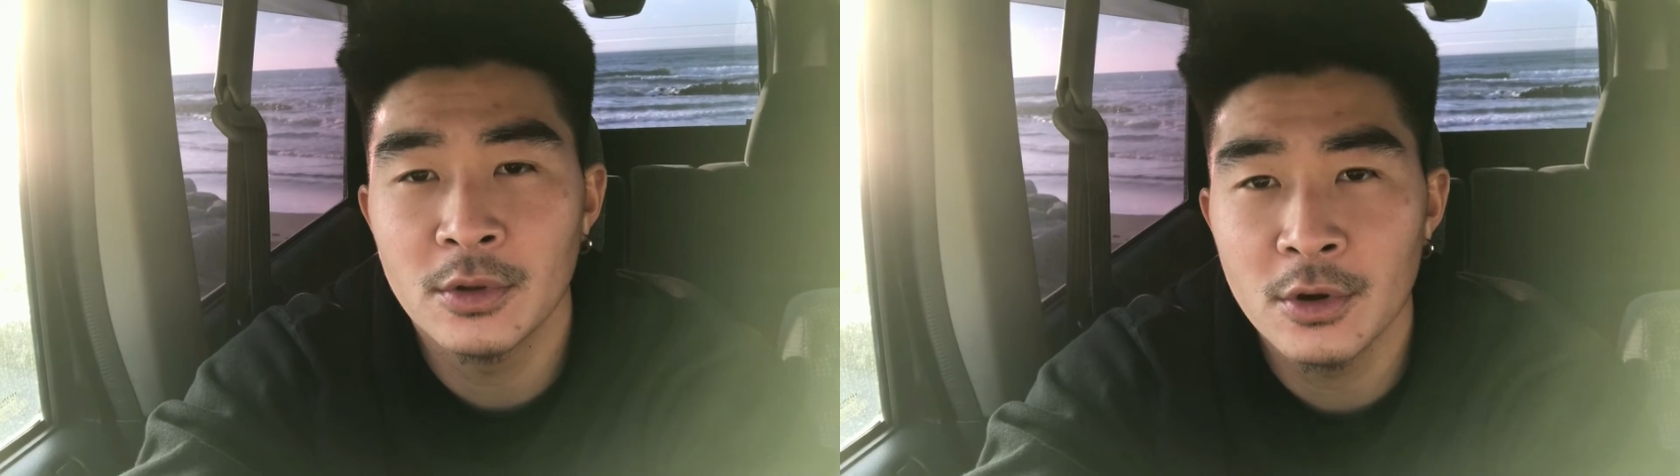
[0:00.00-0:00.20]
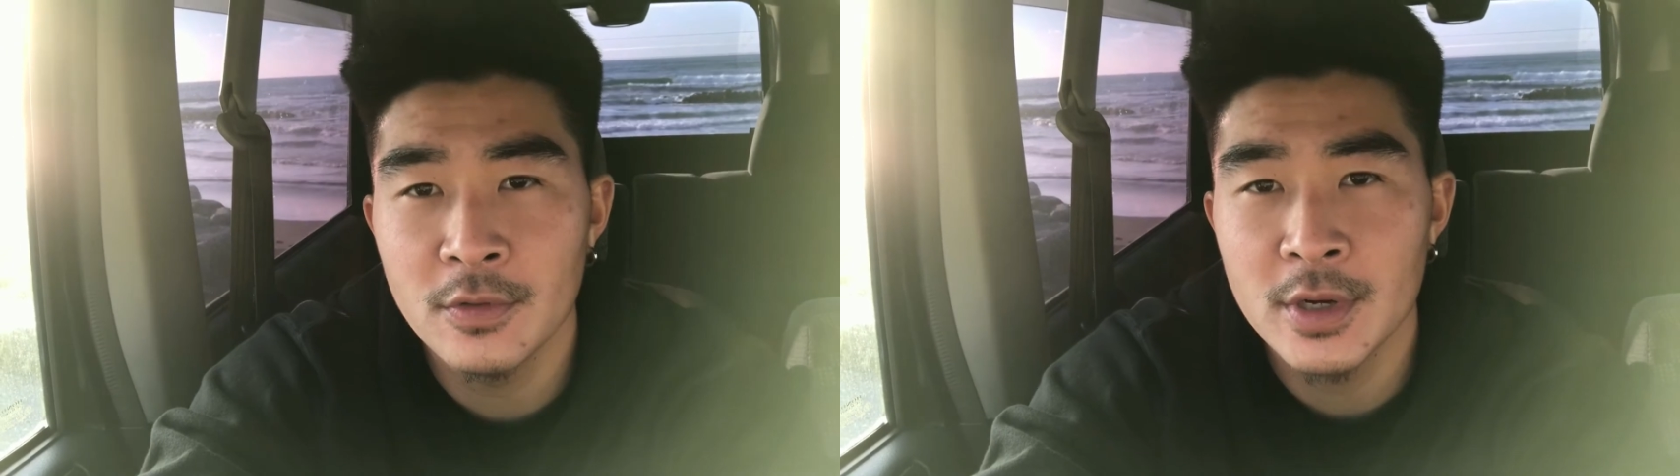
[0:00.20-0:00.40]

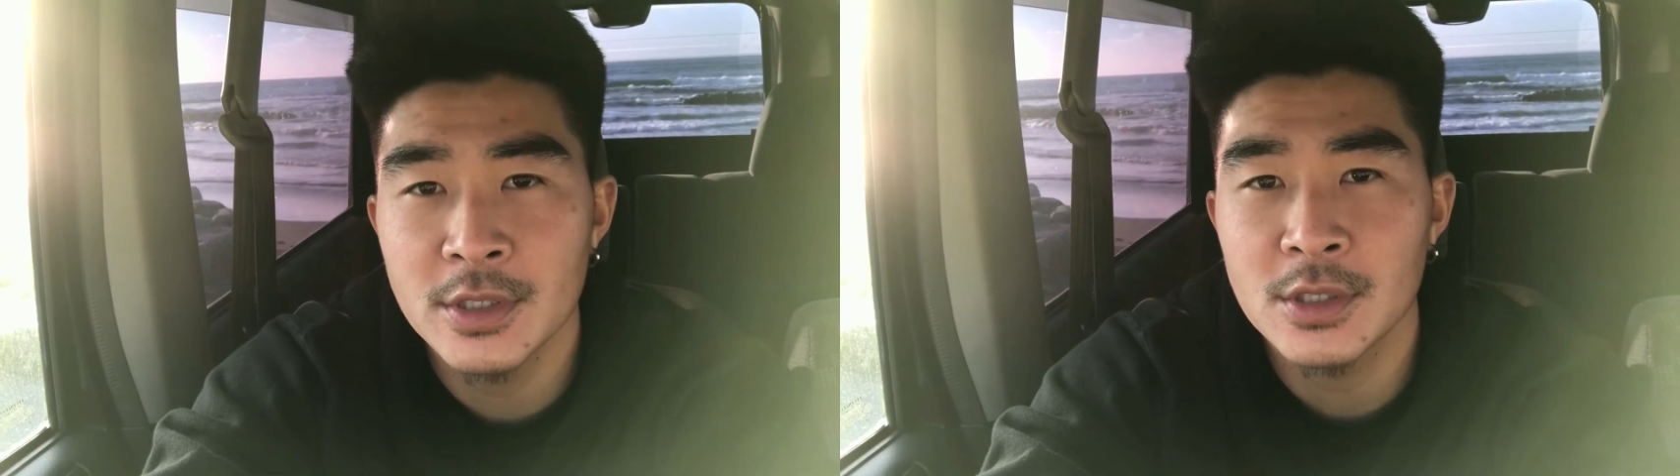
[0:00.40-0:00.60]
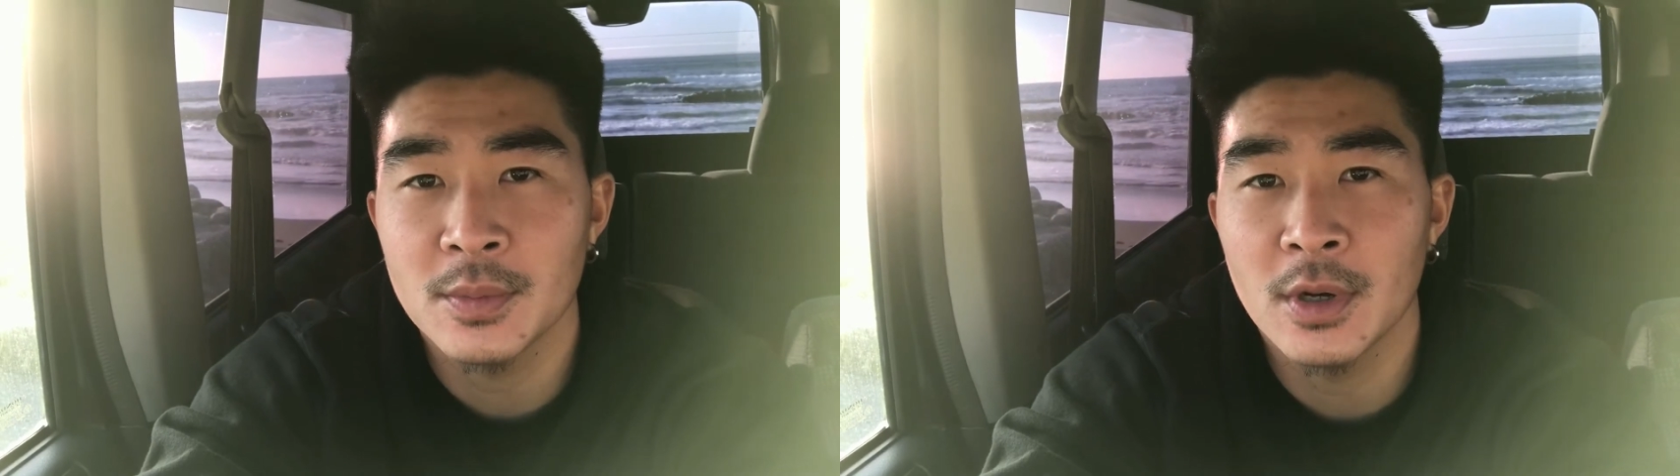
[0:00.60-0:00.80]

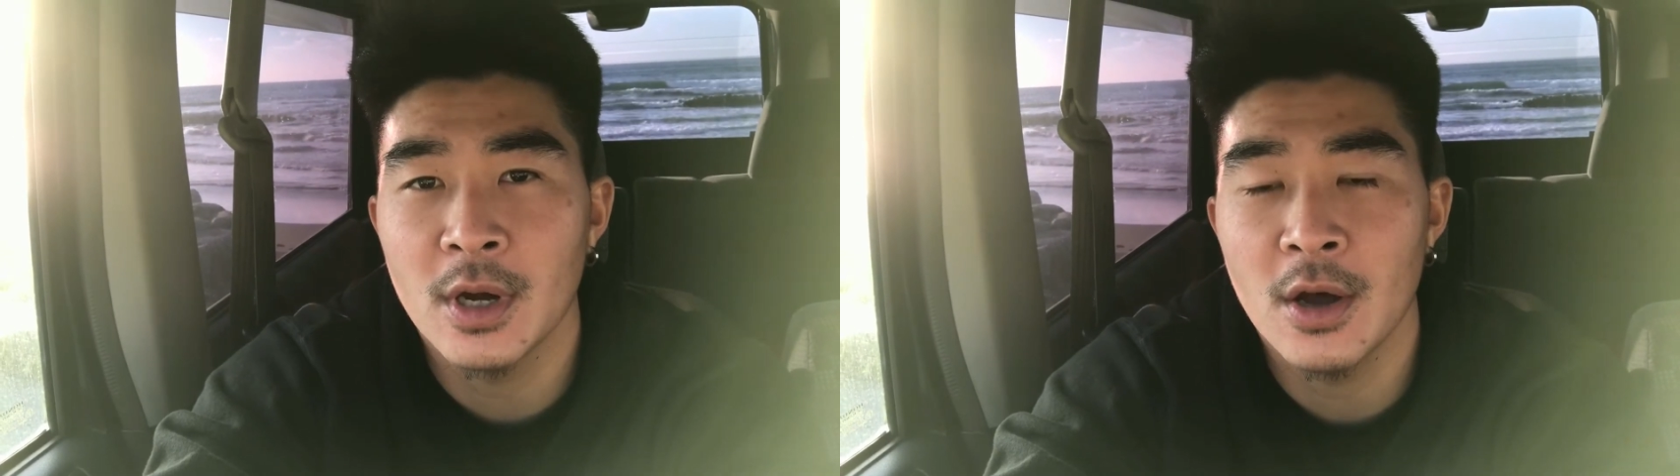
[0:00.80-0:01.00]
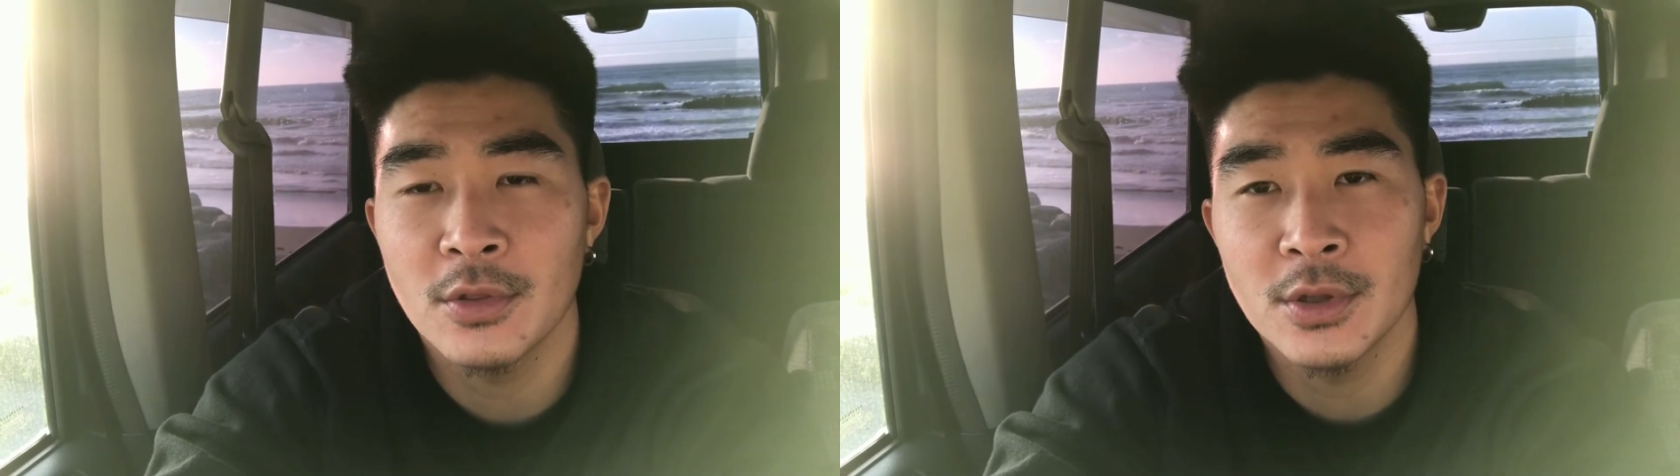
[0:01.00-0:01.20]
nervous about
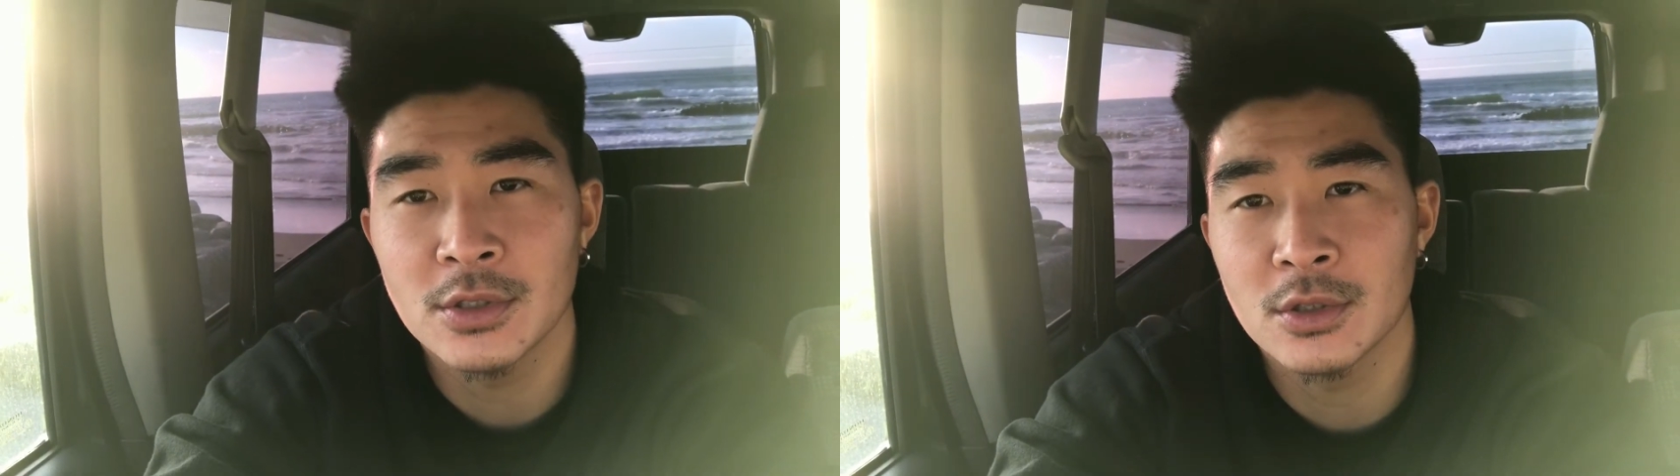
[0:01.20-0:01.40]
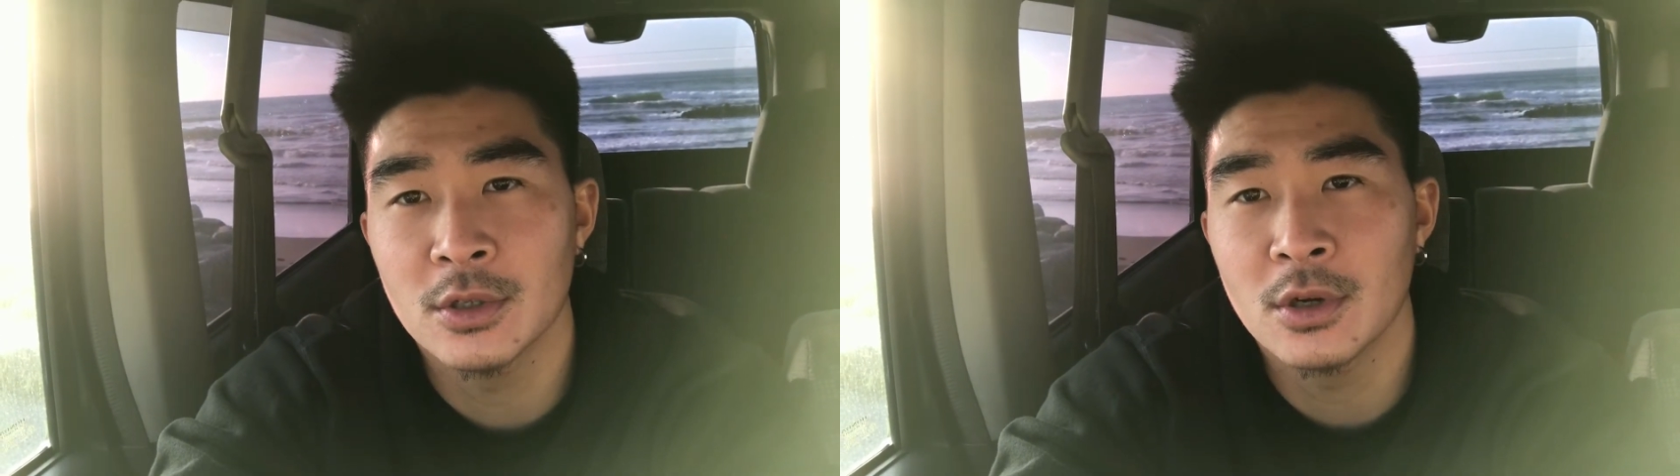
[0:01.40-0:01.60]
how
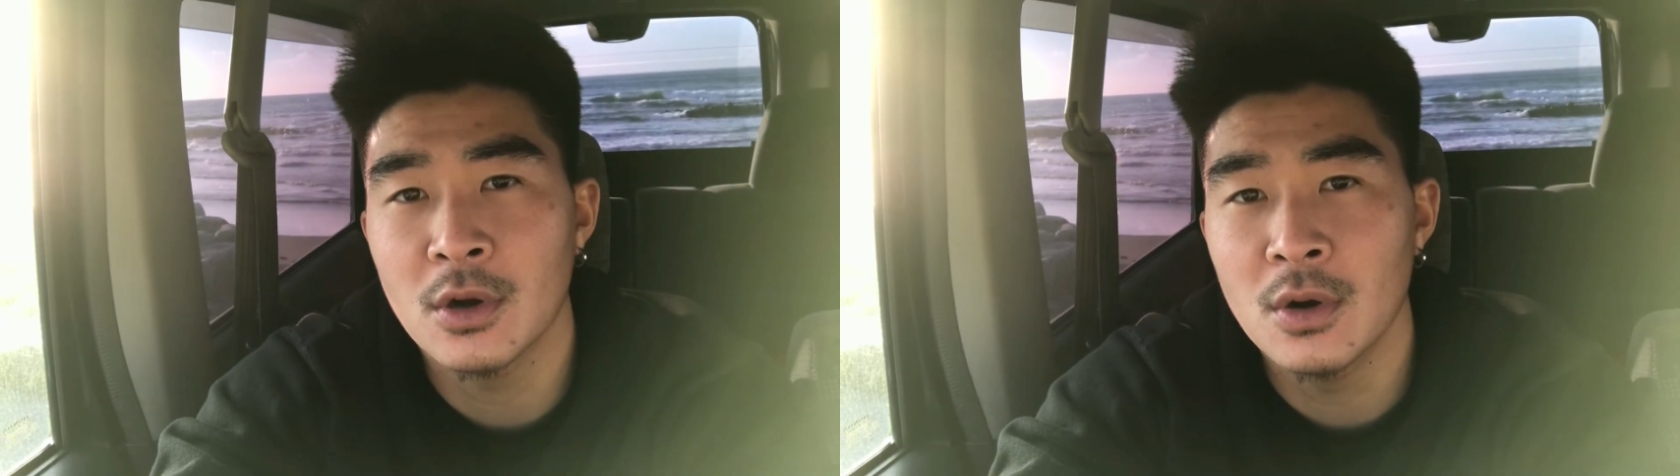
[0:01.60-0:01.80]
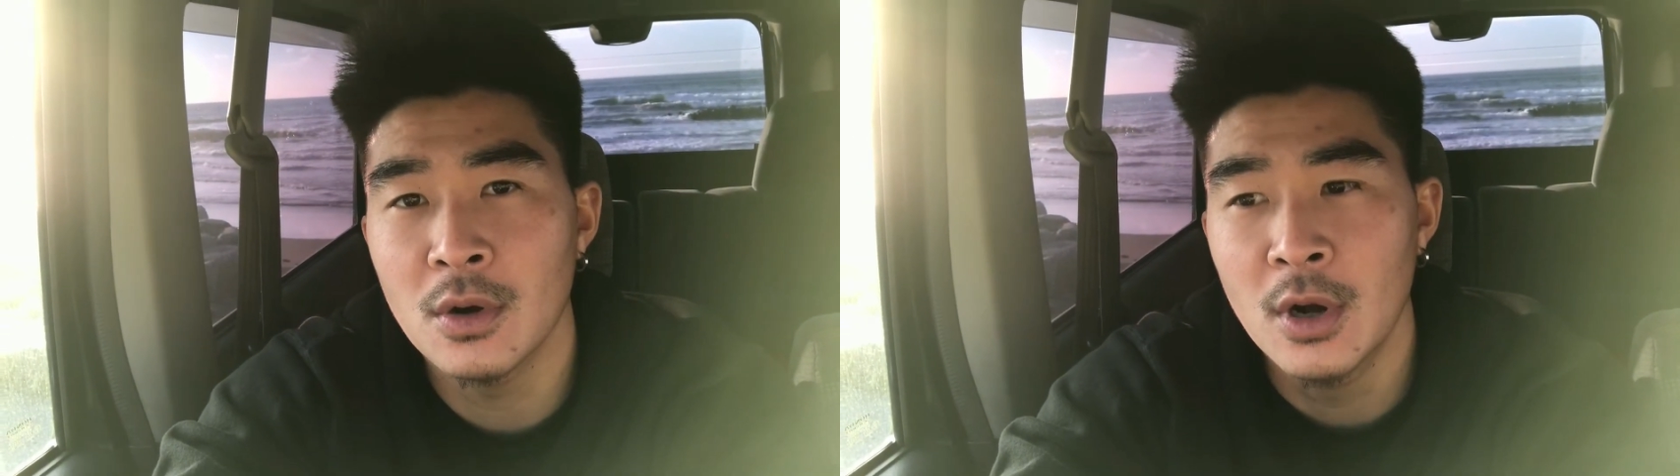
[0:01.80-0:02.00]
things are going to
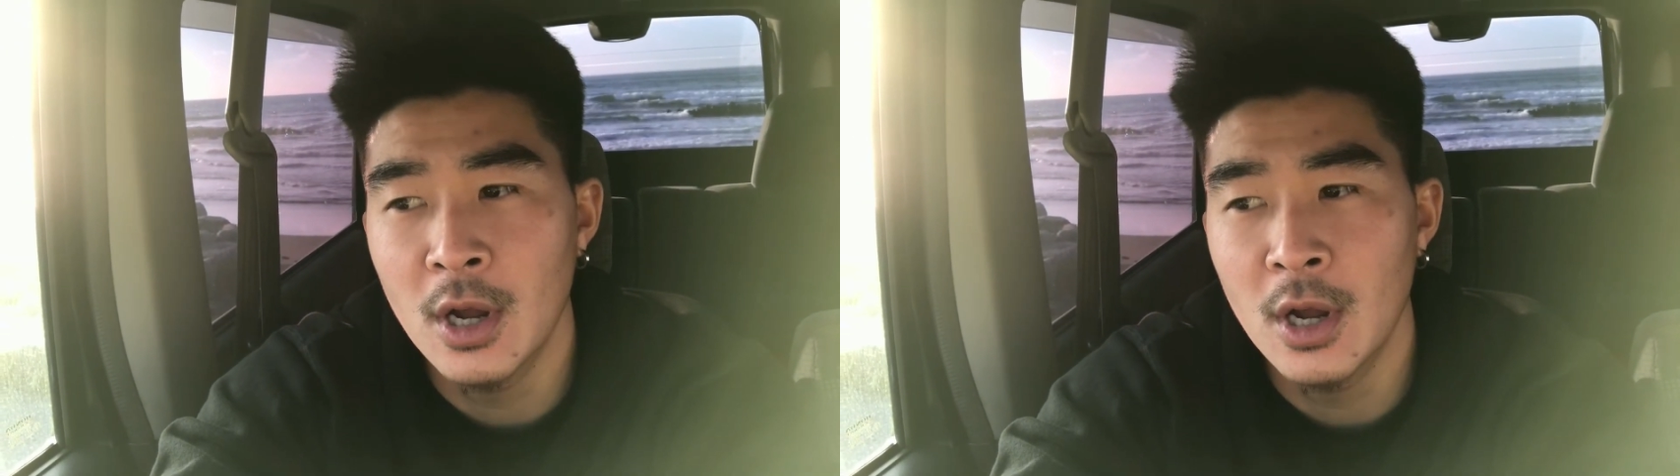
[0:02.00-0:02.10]
go,